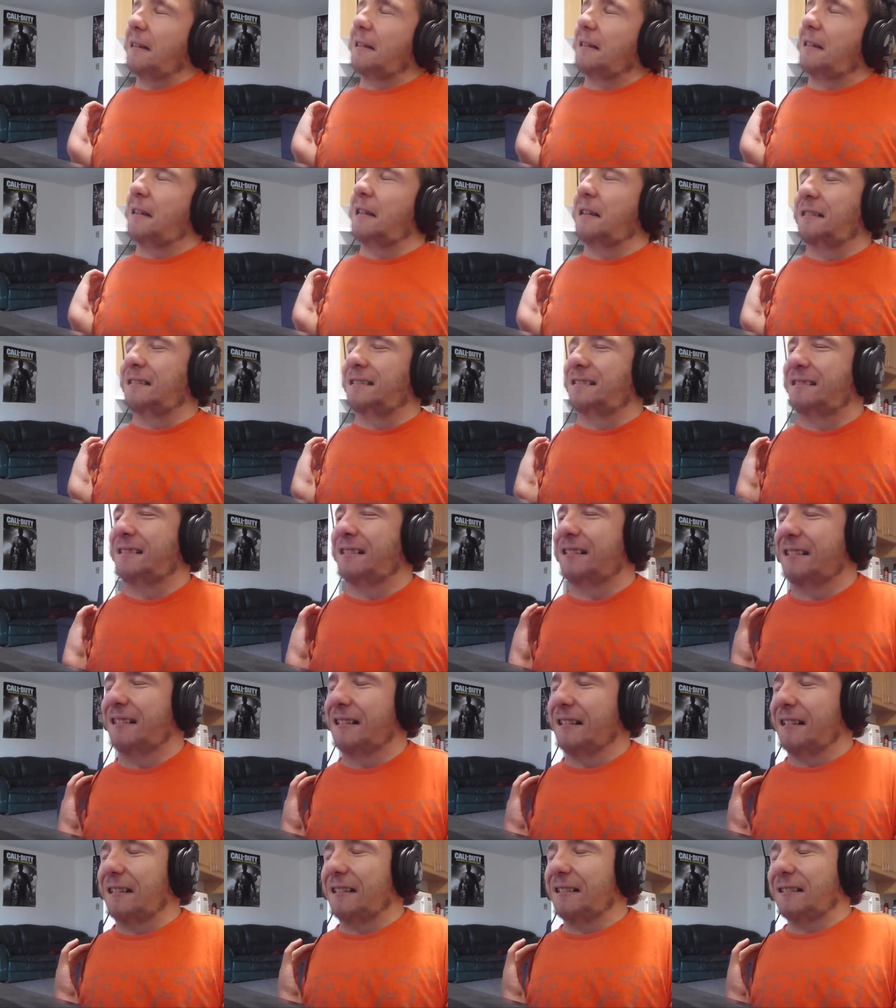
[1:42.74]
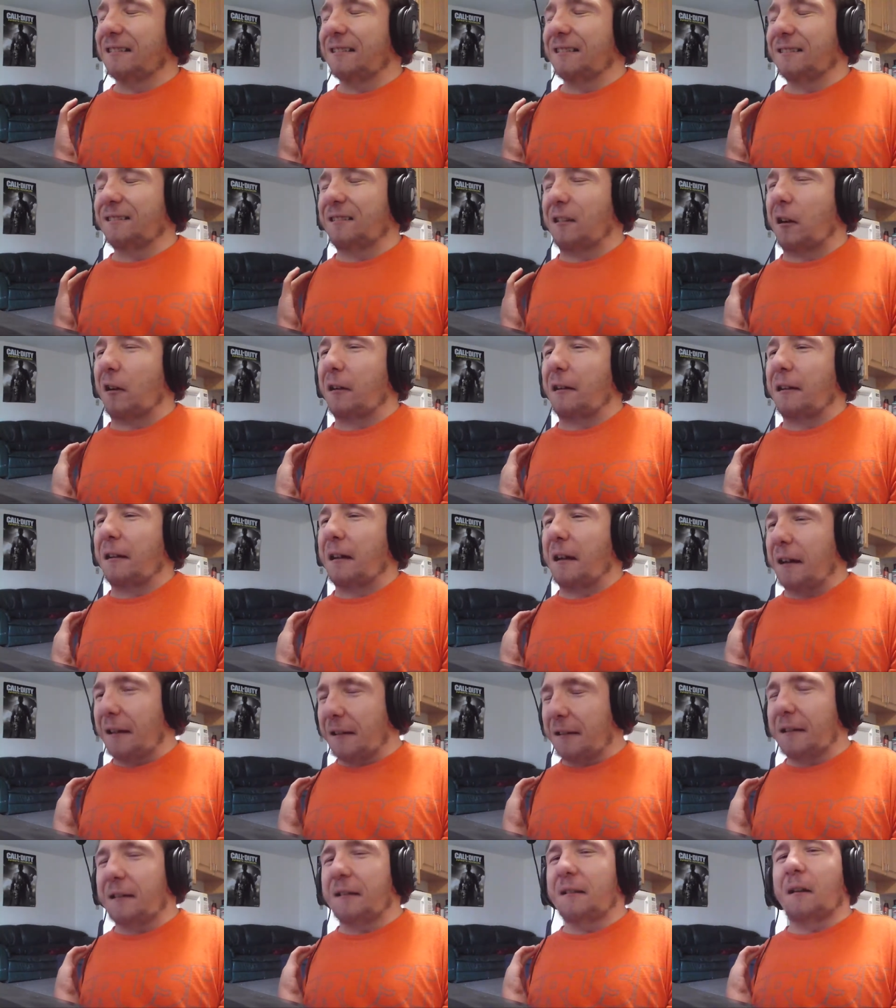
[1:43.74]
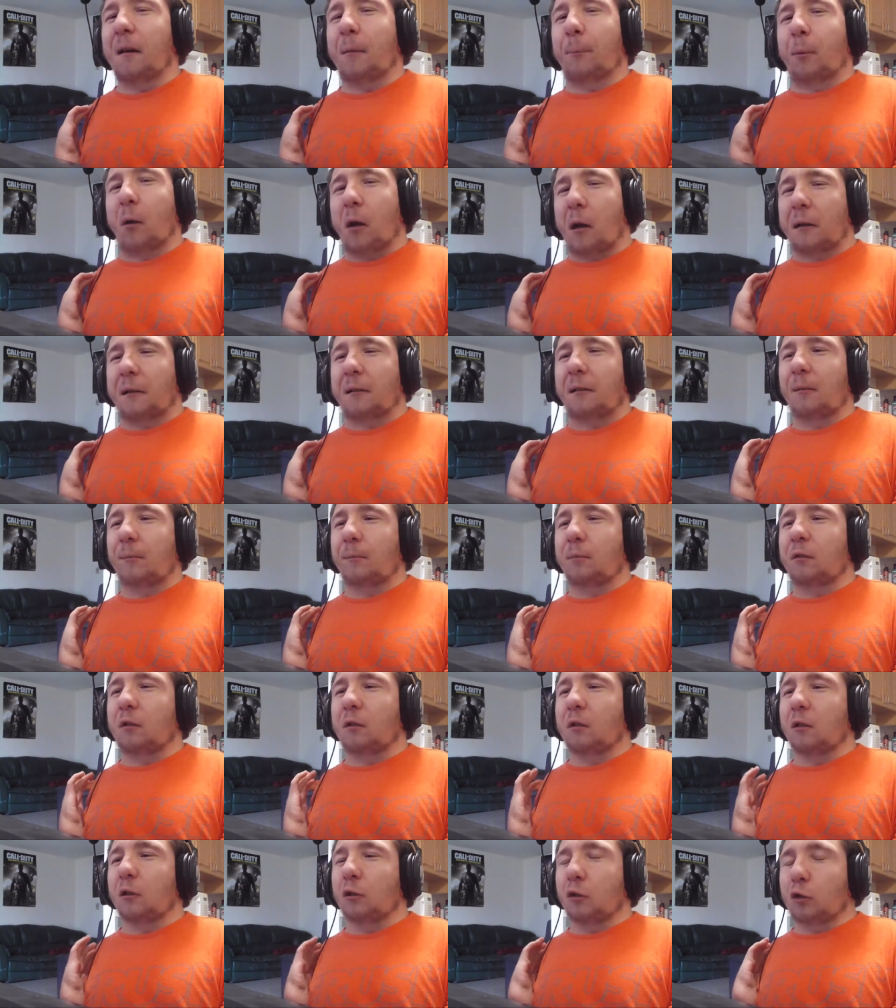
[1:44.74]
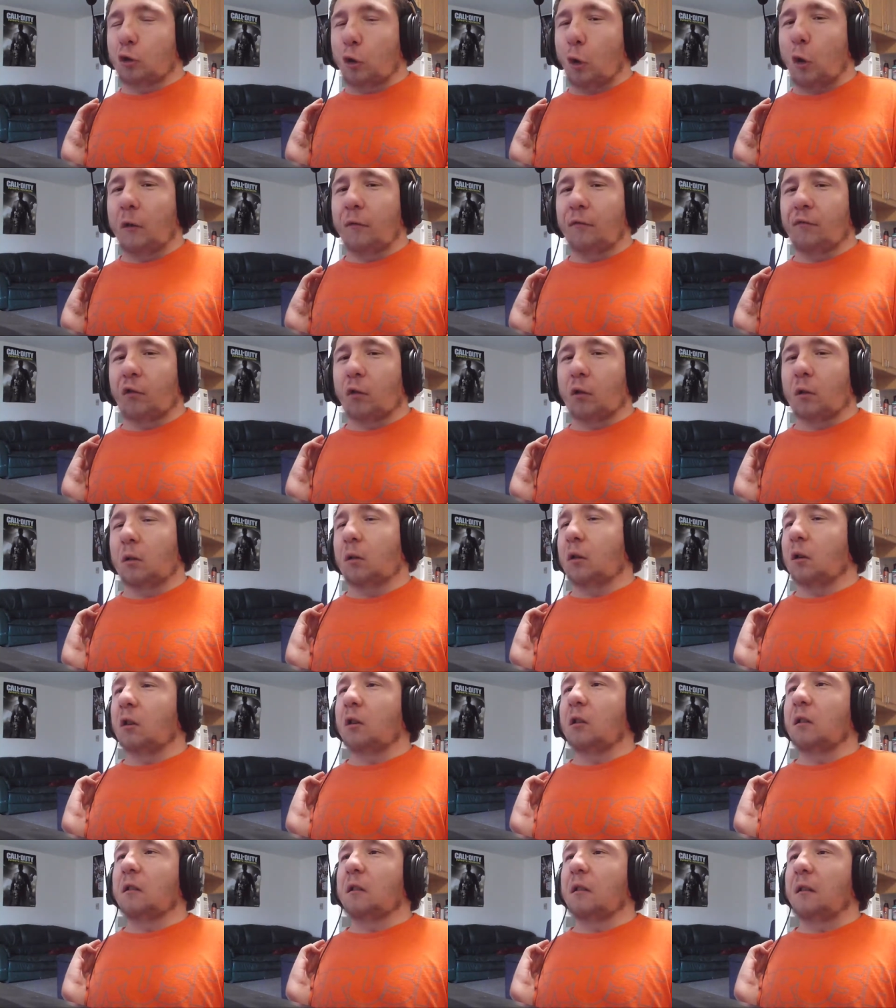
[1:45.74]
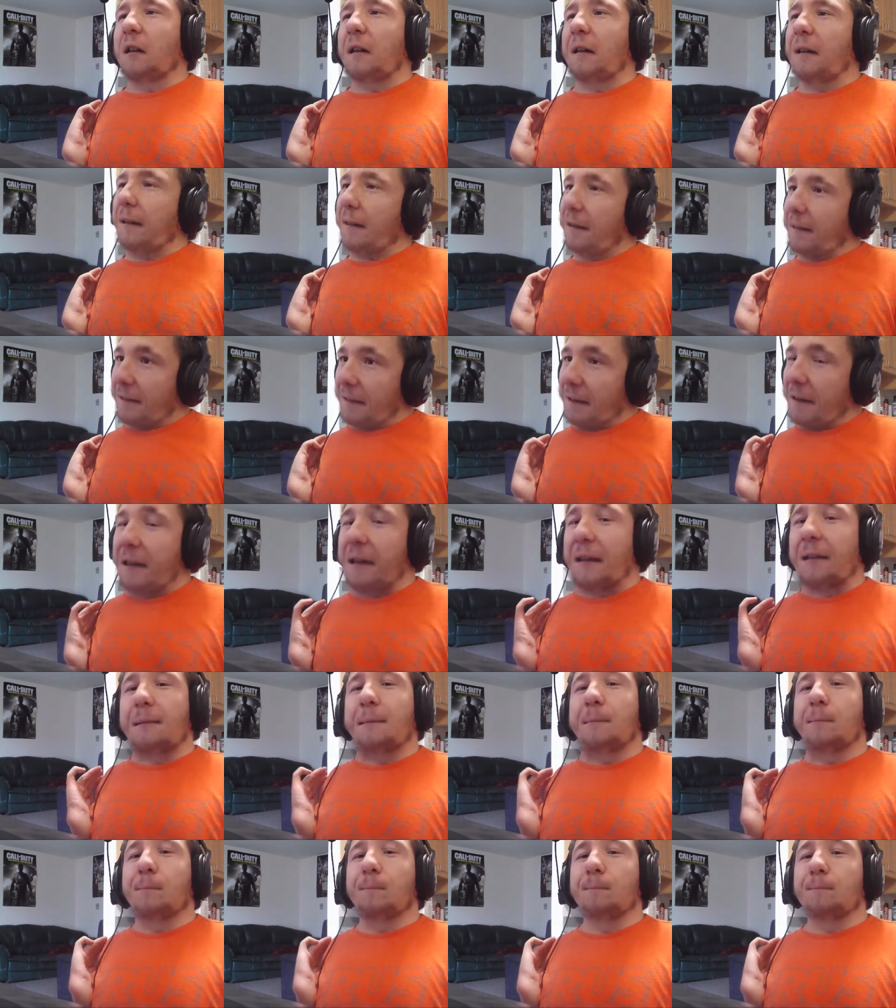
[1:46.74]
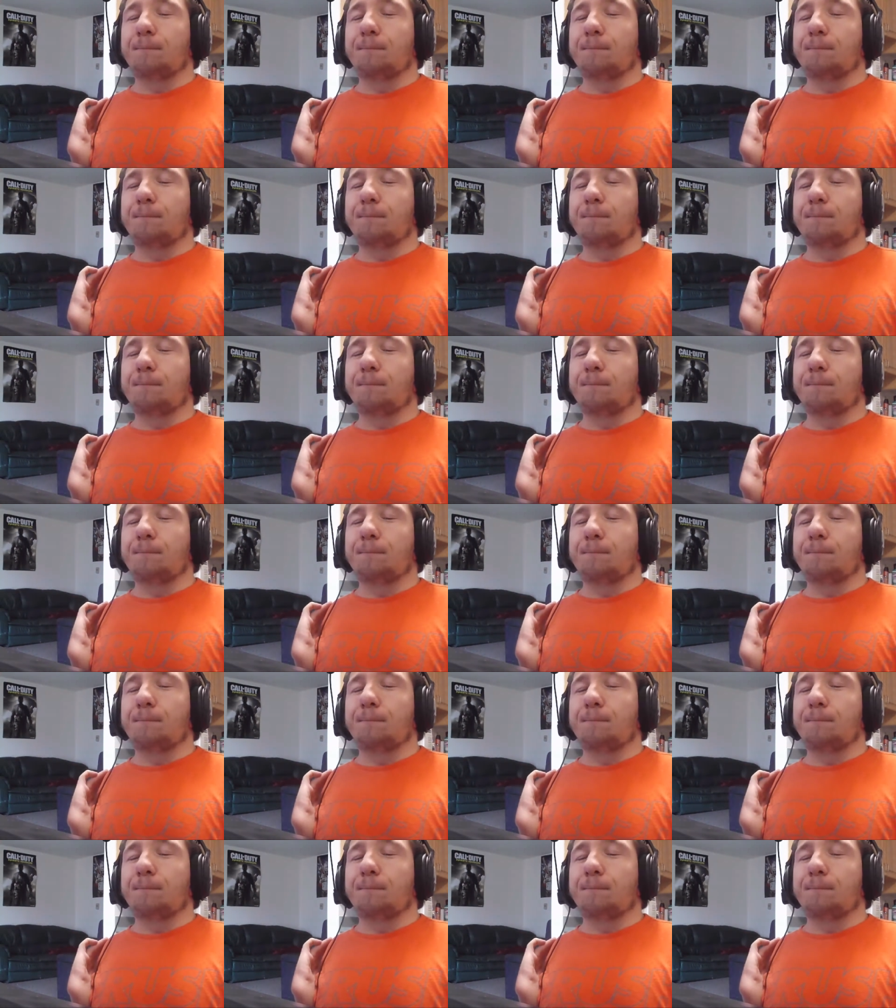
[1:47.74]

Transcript: Sorry, Alien Apocalypse. Short for AA.